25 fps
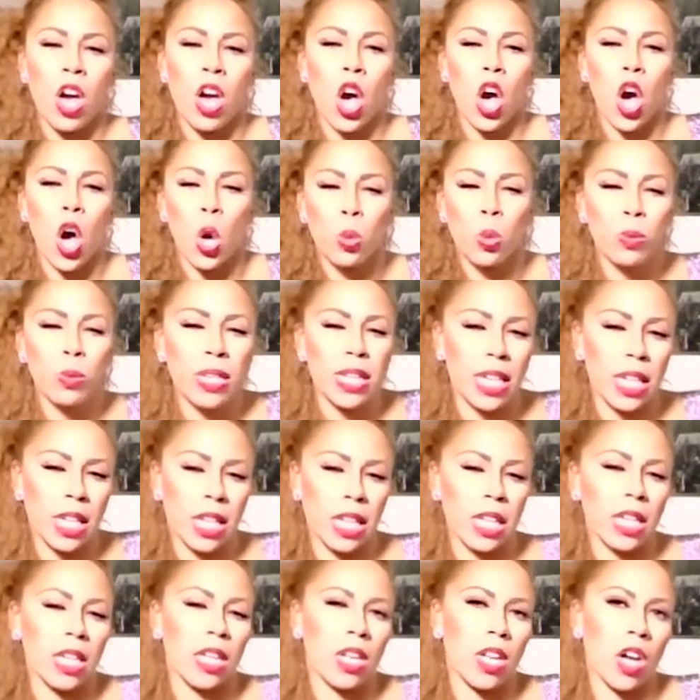hone
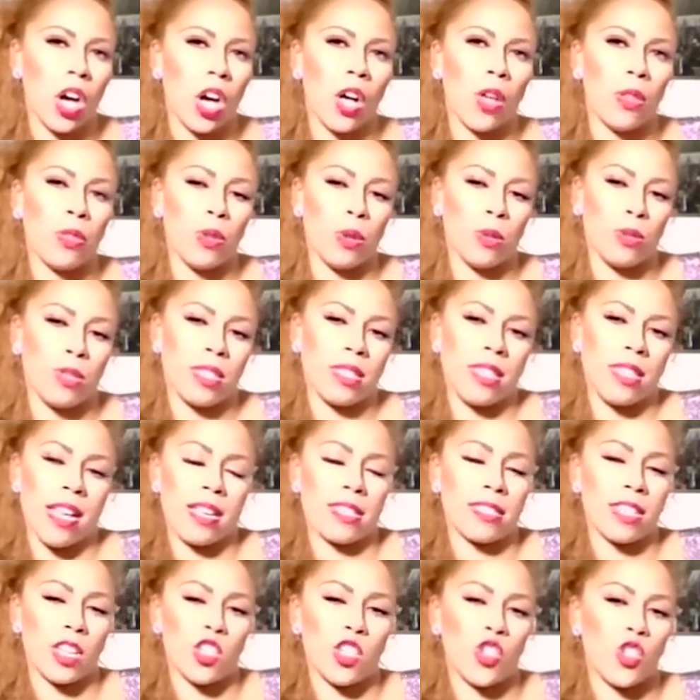in on those
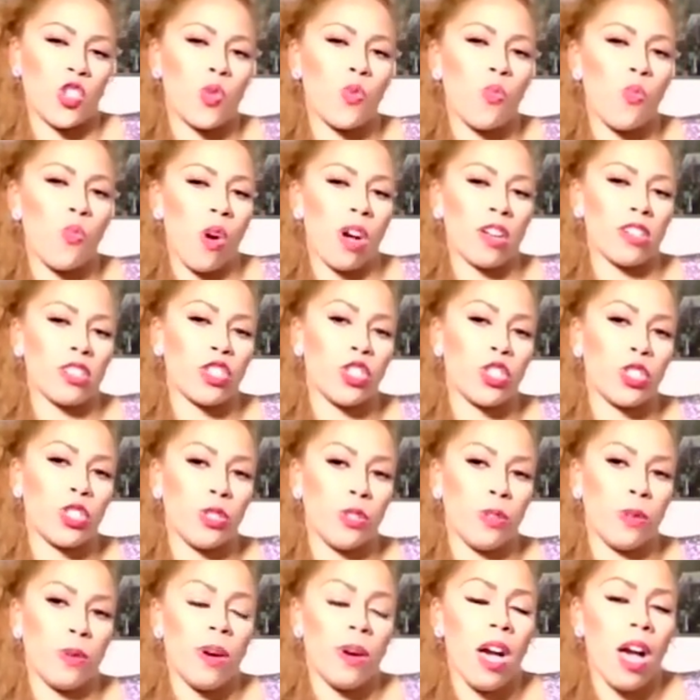things that you want to